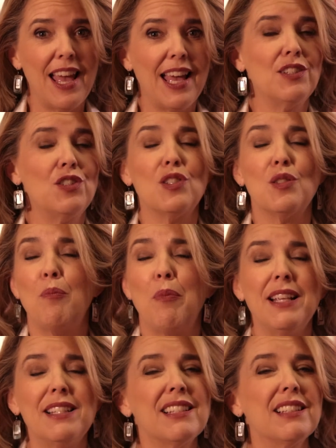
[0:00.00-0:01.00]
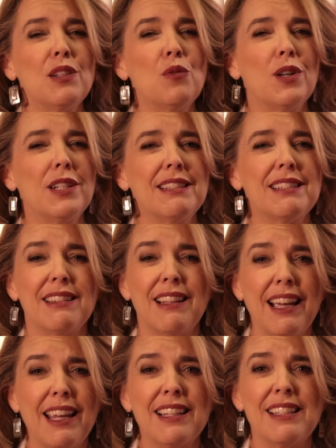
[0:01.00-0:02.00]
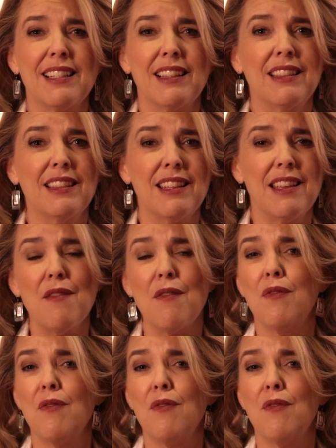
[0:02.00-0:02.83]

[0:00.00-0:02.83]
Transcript: and just basically what it's like to live